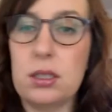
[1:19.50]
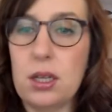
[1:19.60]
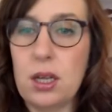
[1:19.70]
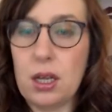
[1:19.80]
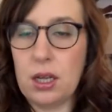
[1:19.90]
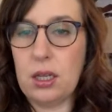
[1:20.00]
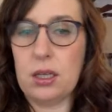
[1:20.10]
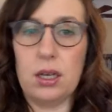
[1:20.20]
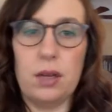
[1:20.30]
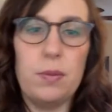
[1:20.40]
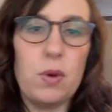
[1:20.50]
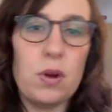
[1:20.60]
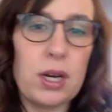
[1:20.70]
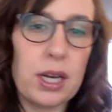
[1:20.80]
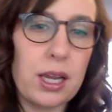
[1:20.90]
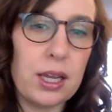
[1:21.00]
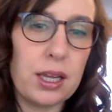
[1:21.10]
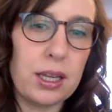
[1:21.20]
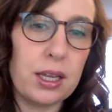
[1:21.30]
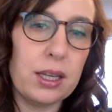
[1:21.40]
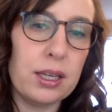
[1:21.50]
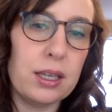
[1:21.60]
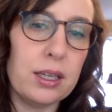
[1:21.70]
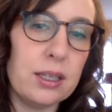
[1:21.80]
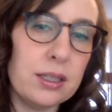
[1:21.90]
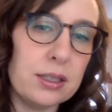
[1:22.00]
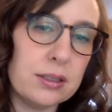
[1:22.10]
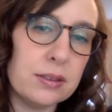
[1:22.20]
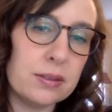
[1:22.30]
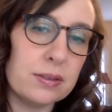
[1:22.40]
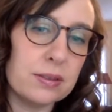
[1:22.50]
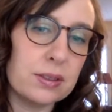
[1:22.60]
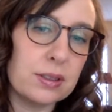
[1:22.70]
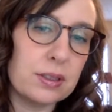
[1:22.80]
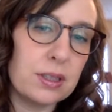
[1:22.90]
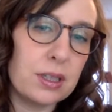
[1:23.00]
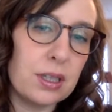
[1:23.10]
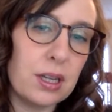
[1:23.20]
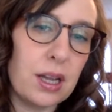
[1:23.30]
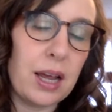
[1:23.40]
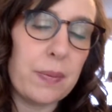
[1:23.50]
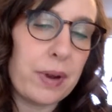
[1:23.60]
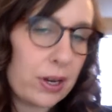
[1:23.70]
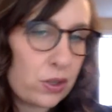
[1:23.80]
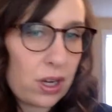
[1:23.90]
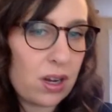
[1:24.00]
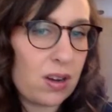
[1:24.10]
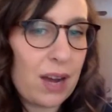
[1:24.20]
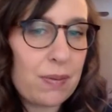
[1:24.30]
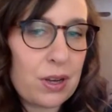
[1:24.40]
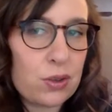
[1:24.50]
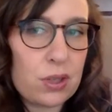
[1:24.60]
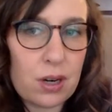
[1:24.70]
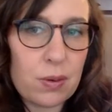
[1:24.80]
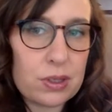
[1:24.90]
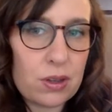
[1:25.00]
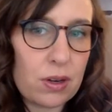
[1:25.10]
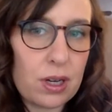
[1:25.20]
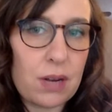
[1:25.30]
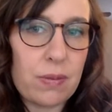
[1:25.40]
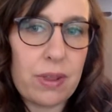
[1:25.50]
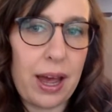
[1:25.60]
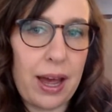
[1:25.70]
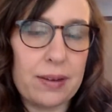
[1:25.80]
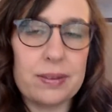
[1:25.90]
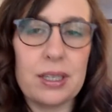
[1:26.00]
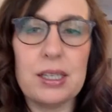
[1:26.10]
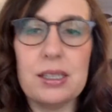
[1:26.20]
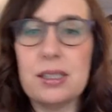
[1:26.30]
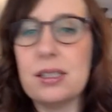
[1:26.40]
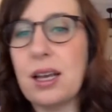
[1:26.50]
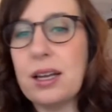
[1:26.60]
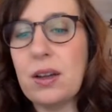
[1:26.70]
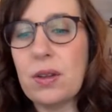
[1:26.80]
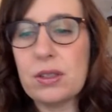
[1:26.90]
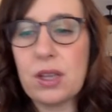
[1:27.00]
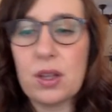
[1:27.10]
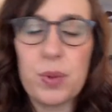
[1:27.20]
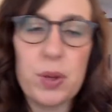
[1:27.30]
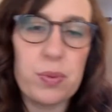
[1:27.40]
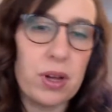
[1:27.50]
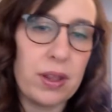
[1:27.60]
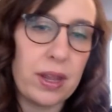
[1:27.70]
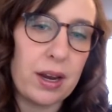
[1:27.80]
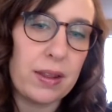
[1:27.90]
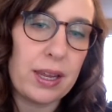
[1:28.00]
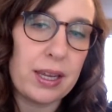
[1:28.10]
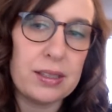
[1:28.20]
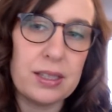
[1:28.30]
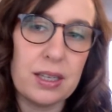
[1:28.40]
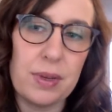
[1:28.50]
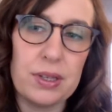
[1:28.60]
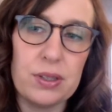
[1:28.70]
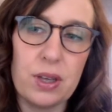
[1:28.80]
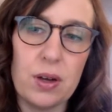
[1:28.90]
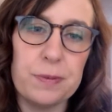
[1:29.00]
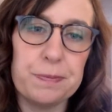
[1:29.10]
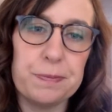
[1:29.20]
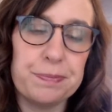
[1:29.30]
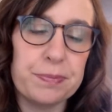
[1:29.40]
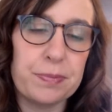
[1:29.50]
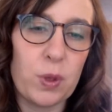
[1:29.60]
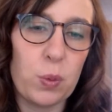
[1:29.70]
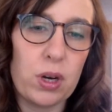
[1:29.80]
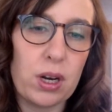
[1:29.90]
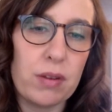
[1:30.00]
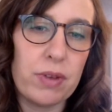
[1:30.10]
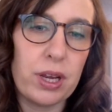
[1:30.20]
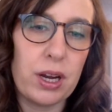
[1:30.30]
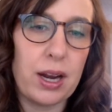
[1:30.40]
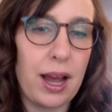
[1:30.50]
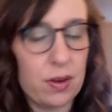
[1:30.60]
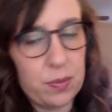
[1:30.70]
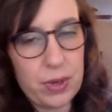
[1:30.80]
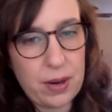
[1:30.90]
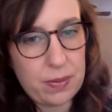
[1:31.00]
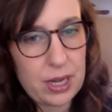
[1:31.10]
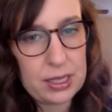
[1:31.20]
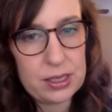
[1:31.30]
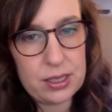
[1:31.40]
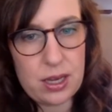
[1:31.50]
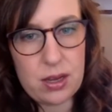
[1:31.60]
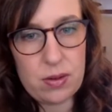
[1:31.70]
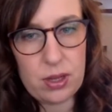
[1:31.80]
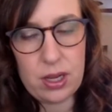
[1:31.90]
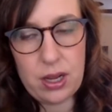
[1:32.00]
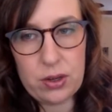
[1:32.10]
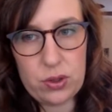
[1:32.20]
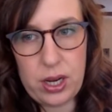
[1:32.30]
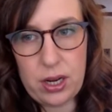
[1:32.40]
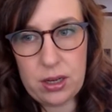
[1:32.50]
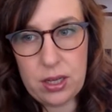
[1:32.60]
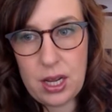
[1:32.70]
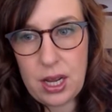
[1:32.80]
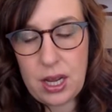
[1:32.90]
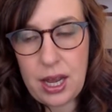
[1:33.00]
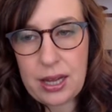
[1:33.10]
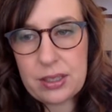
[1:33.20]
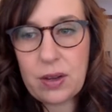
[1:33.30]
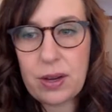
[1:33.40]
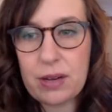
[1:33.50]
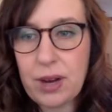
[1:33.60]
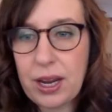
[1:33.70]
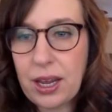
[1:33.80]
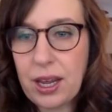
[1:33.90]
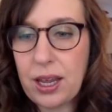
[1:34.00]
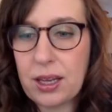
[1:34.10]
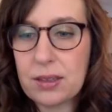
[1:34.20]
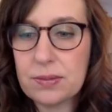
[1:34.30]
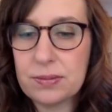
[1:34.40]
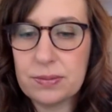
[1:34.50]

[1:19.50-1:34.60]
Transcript: Good morning. Hi, Mary Jo. I'm not sure what's going on with that because I know there's other people on there and they can see me. So we're going to figure it out. But I'm glad to see you on the other channel. Hi, Zoe and Reagan.